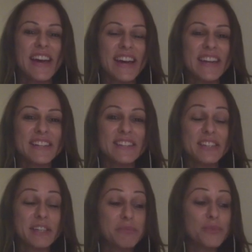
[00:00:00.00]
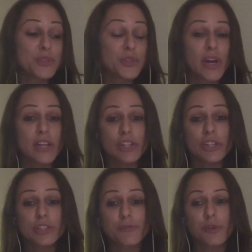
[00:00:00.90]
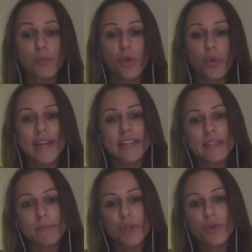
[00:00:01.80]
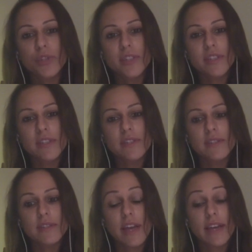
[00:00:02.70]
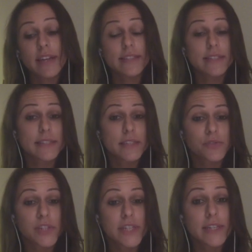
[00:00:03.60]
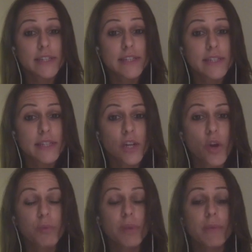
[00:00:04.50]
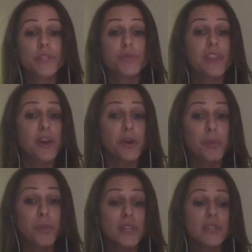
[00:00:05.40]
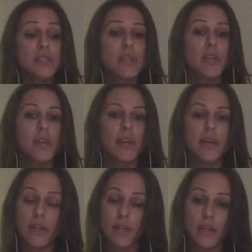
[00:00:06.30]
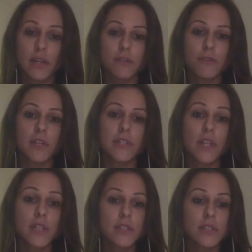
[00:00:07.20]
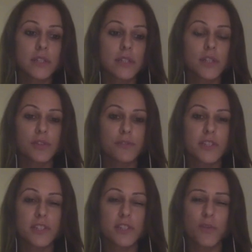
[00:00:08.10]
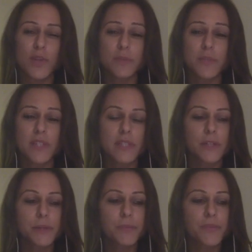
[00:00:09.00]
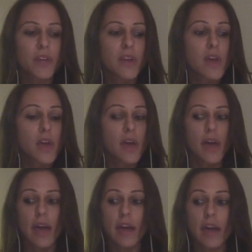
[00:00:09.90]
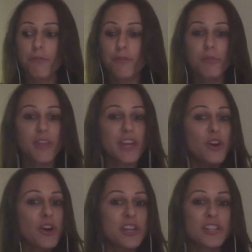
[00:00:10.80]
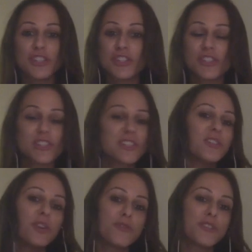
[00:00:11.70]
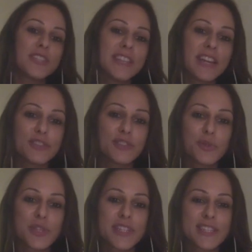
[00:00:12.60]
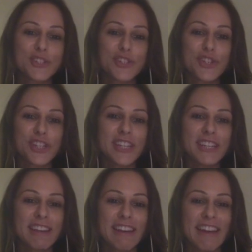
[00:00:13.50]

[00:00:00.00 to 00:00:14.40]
And so I looked for more academic courses, and I did a degree in holistic and complementary therapies in London, in the University of Westminster. And from then on, it just, obviously, as you know, this is a journey.